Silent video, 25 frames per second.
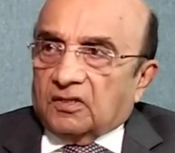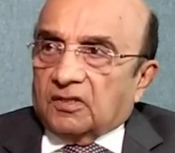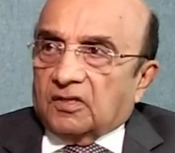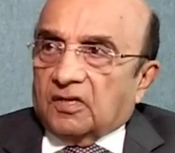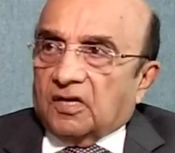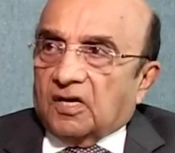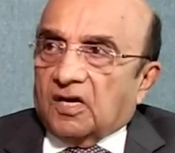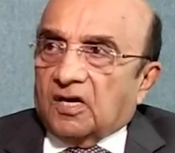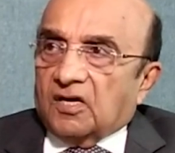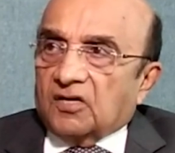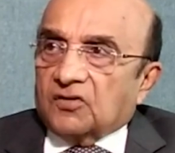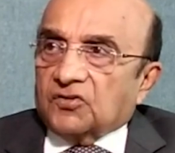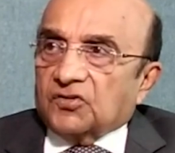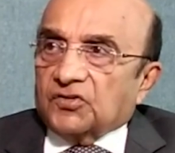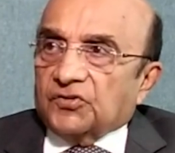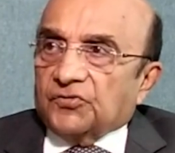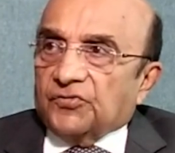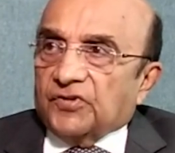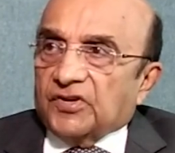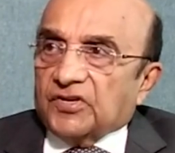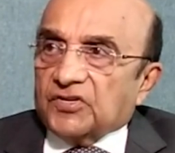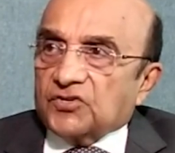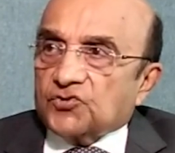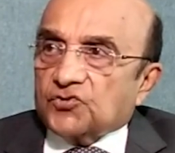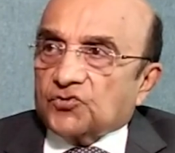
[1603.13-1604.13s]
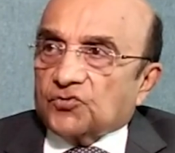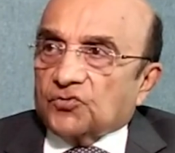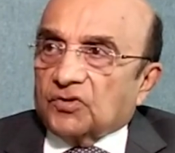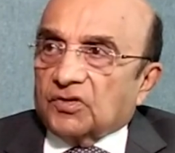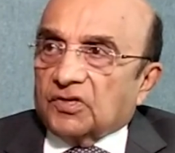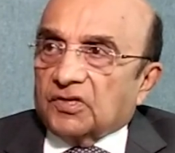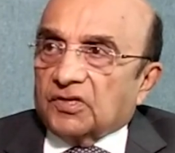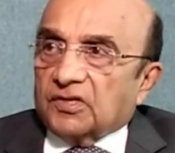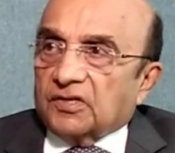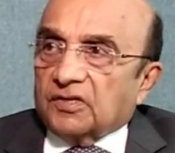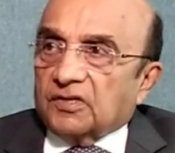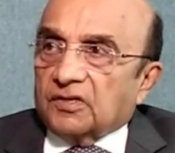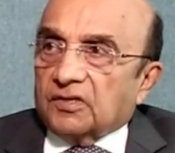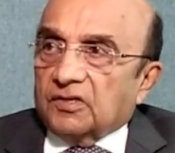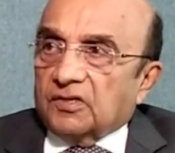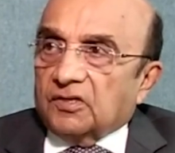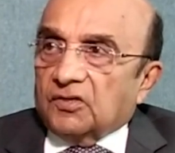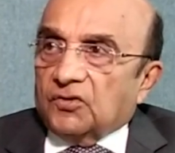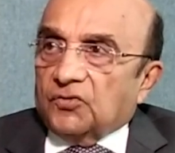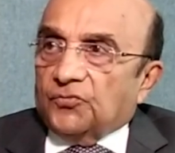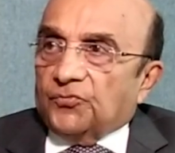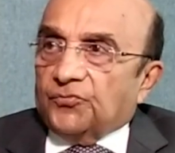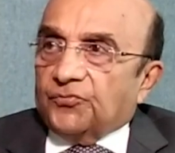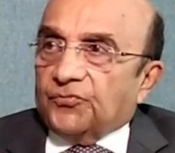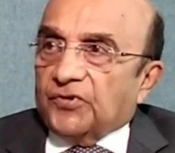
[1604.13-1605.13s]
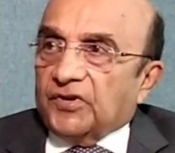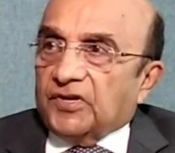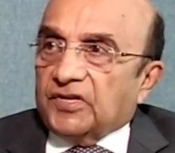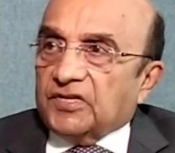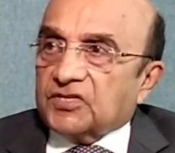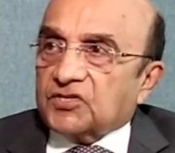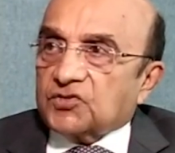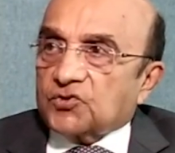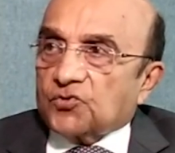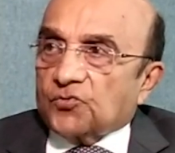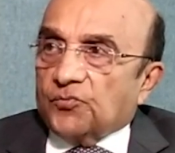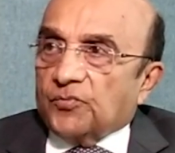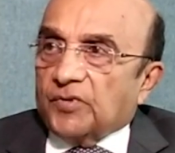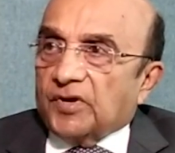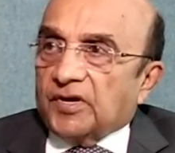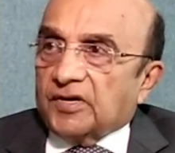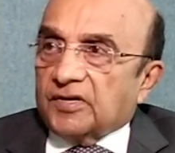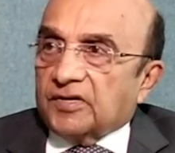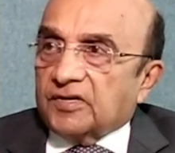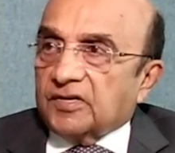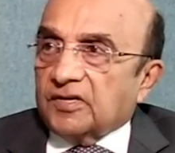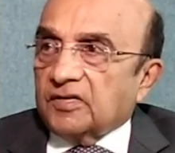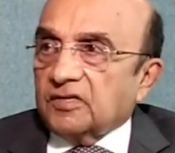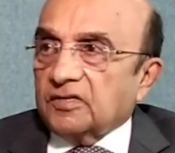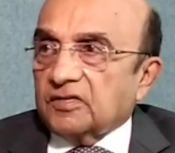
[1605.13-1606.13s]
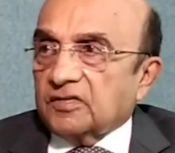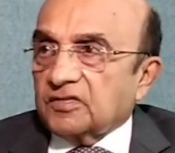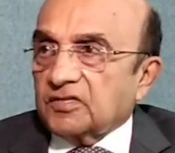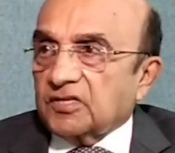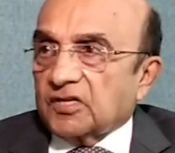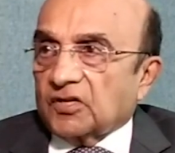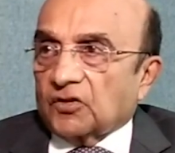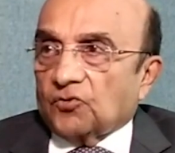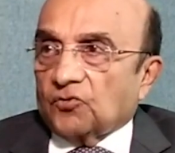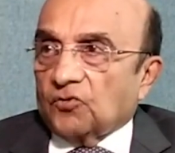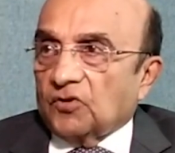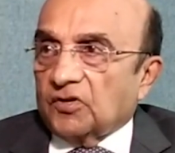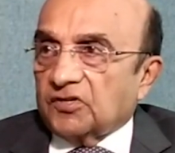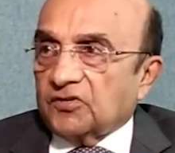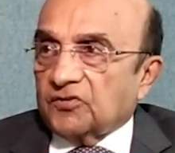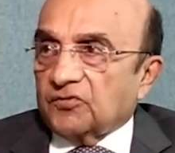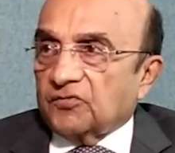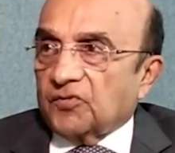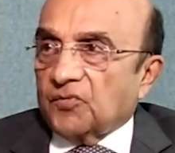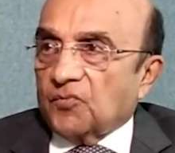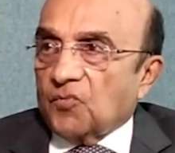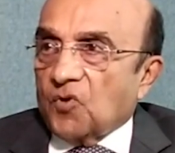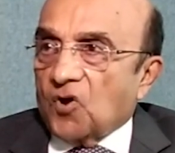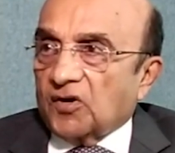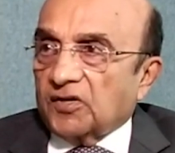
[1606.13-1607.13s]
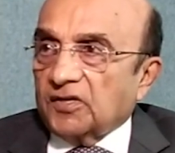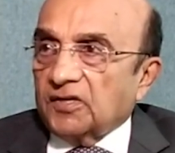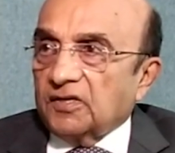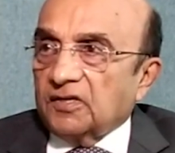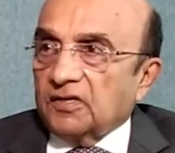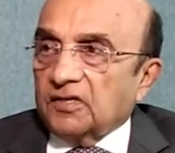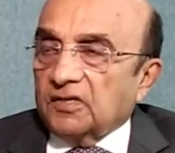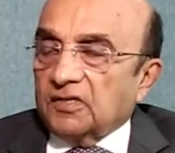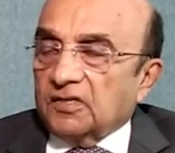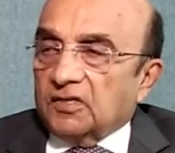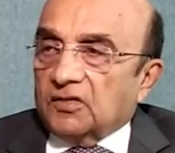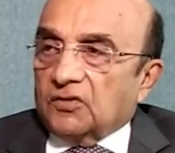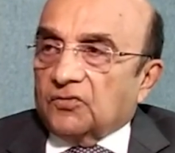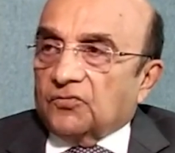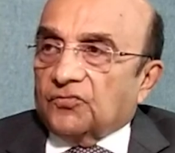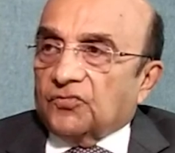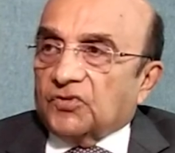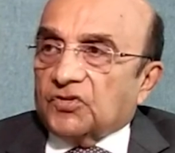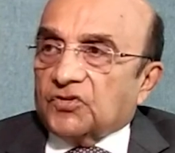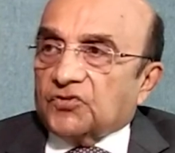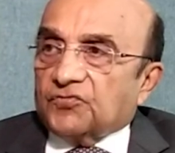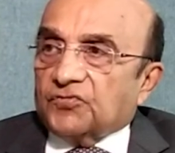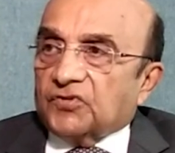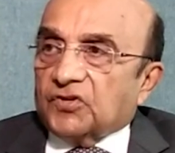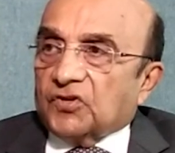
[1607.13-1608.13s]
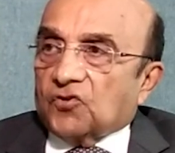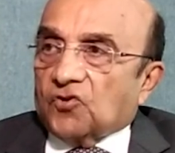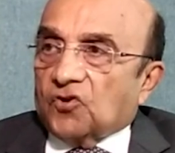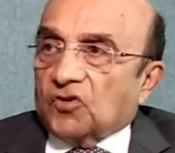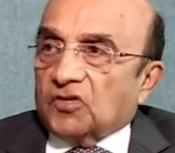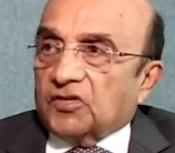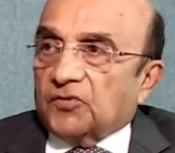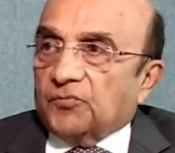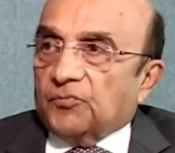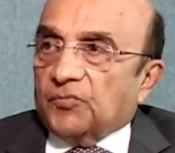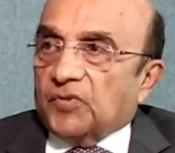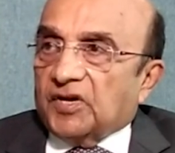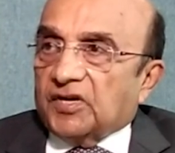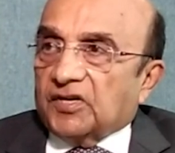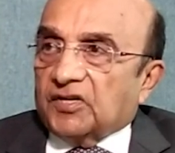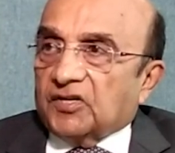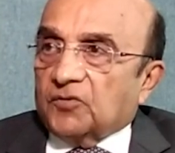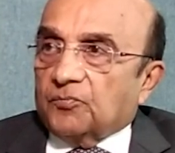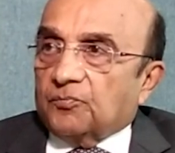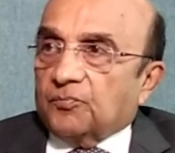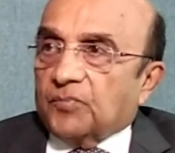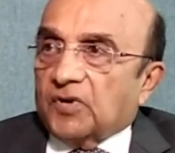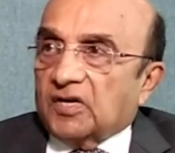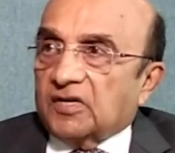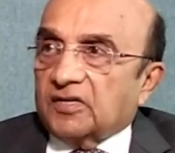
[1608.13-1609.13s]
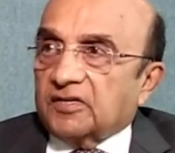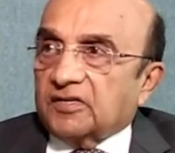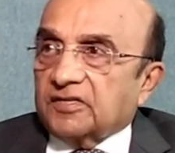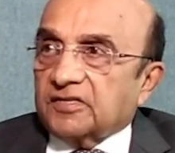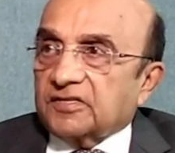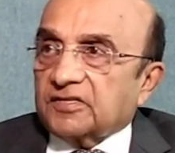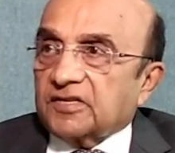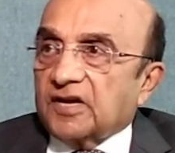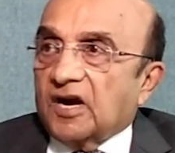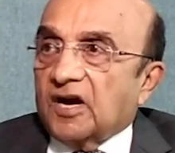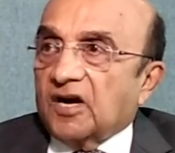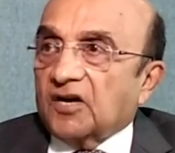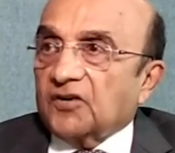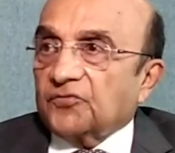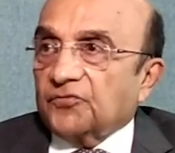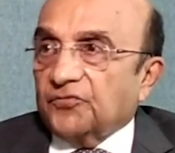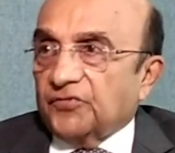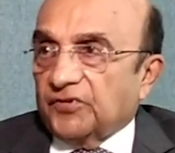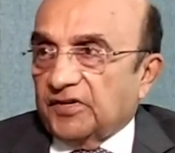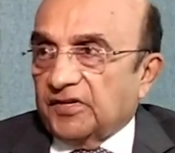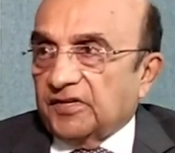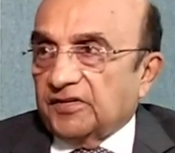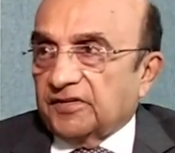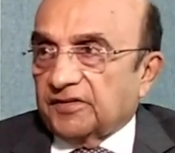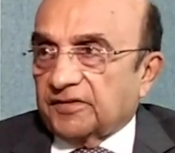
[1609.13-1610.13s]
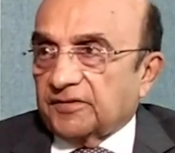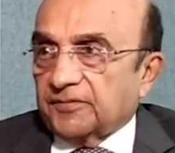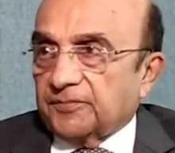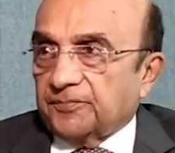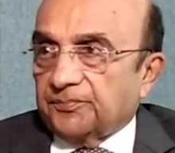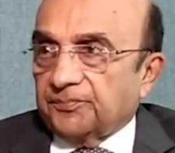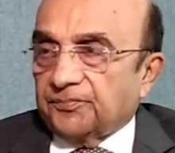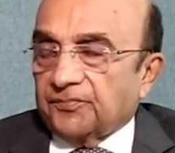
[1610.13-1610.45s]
the heart eventually fails to maintain the circulation of the body, which we call in medical parlance as heart failure.